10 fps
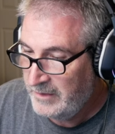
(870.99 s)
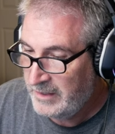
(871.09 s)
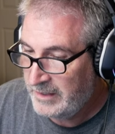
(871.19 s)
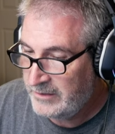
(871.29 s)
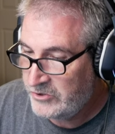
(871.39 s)

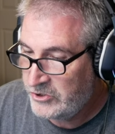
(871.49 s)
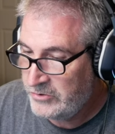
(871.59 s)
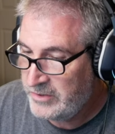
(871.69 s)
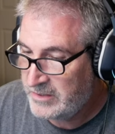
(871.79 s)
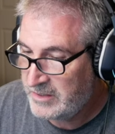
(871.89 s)
and I'll show
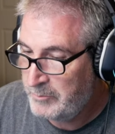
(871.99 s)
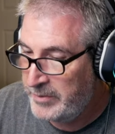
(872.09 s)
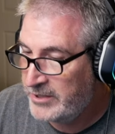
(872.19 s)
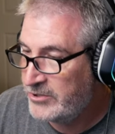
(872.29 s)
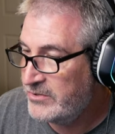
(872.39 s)
you some
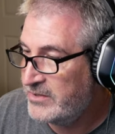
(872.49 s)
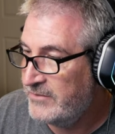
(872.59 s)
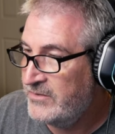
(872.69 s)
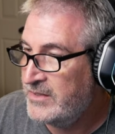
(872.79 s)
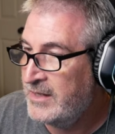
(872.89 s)
pictures of
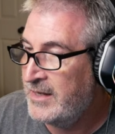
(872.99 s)
Z.